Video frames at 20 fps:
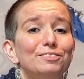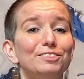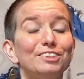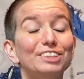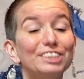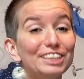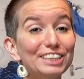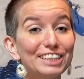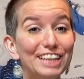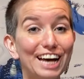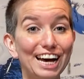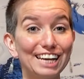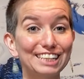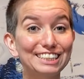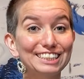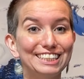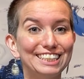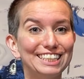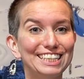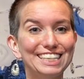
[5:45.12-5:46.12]
look at
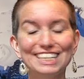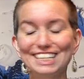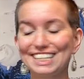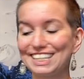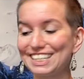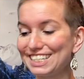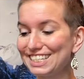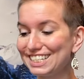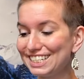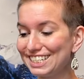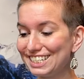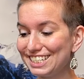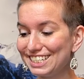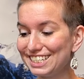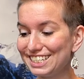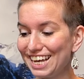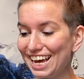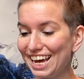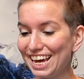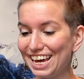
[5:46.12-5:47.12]
that. This
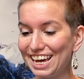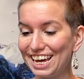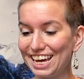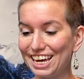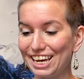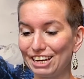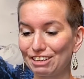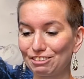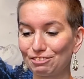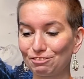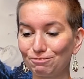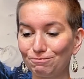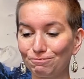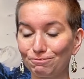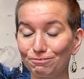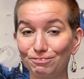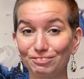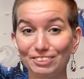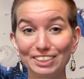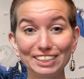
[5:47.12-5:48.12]
is a
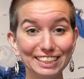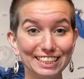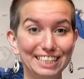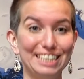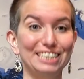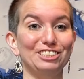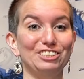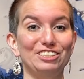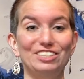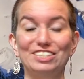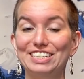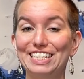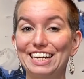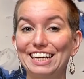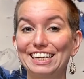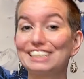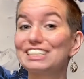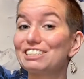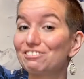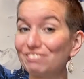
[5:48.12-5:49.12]
really
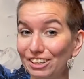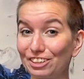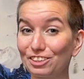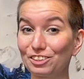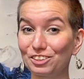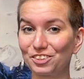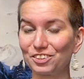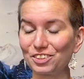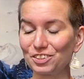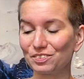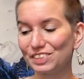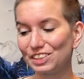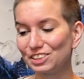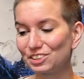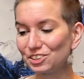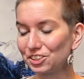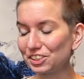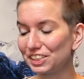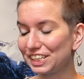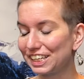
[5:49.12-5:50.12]
interesting and different clue than we
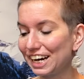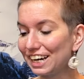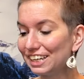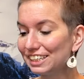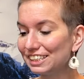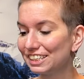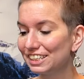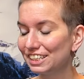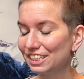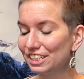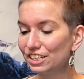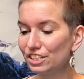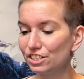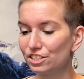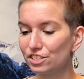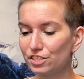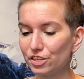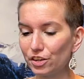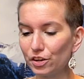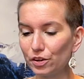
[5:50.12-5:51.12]
usually get.
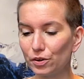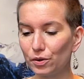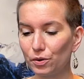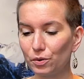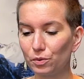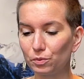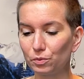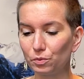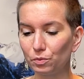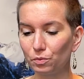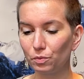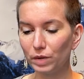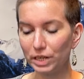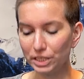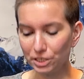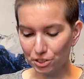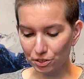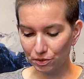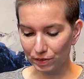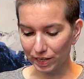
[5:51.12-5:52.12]
So
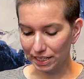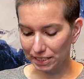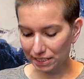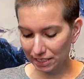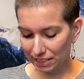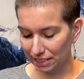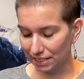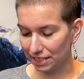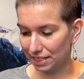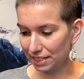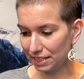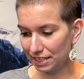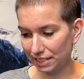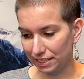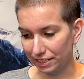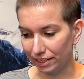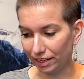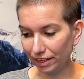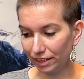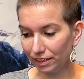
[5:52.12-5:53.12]
what do I see
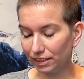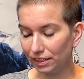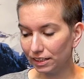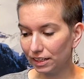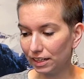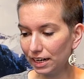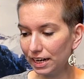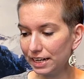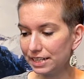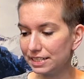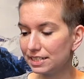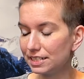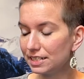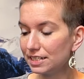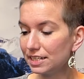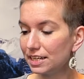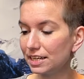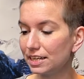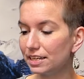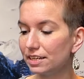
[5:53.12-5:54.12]
here? I
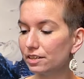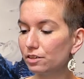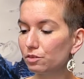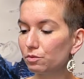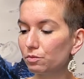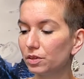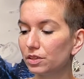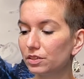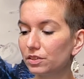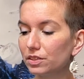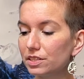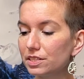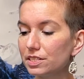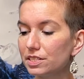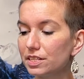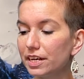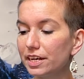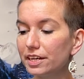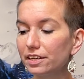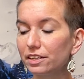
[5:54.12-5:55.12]
see what
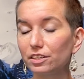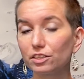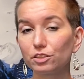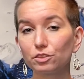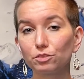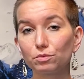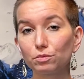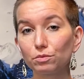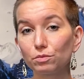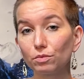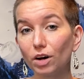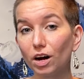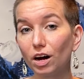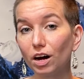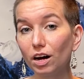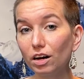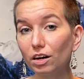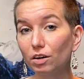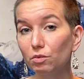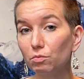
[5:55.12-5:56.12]
looks like
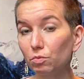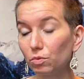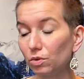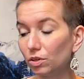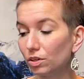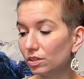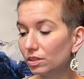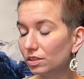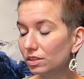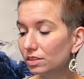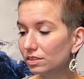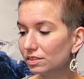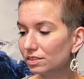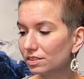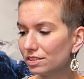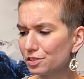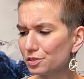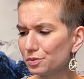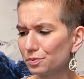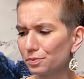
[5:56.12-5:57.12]
raw wool.
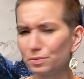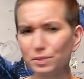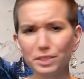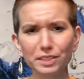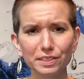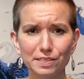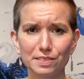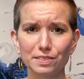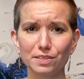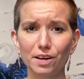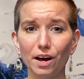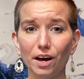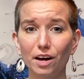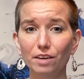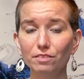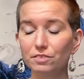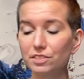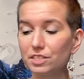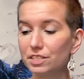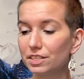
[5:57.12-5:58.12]
It's really
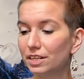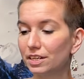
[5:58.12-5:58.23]
soft.